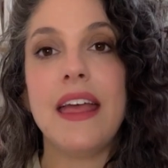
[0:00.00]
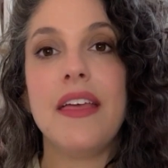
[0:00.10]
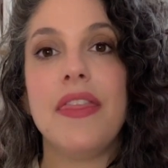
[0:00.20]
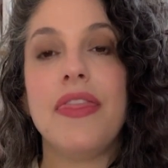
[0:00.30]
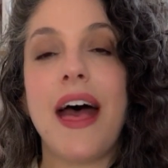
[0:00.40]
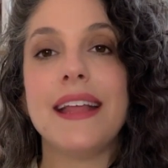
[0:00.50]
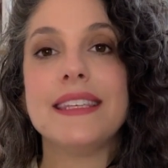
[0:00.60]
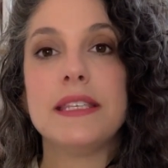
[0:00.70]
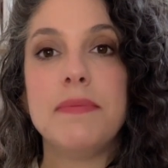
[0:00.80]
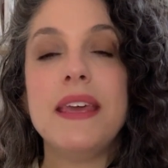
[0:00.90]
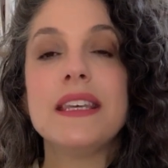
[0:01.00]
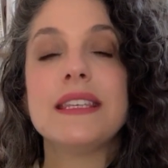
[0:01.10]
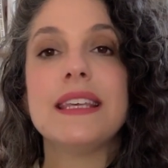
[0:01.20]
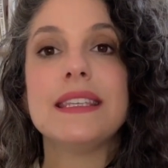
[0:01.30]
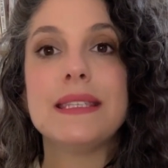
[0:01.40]
that speaks
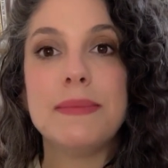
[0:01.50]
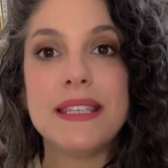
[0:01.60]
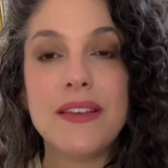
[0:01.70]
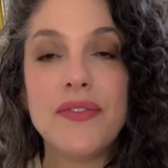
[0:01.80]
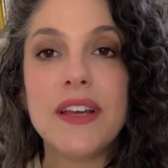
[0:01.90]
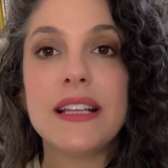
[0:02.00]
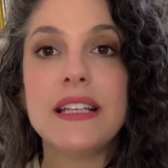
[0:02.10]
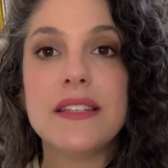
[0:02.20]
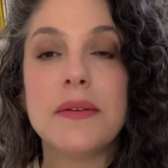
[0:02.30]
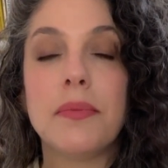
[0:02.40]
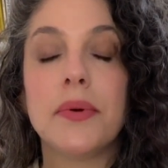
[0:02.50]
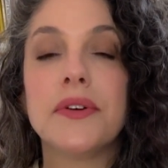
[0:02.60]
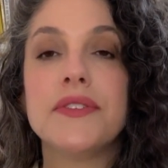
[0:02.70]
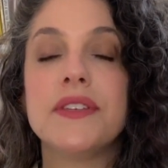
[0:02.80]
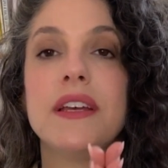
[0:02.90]
specifically to the
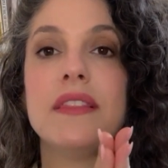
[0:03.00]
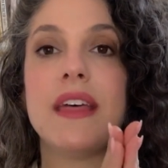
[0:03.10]
person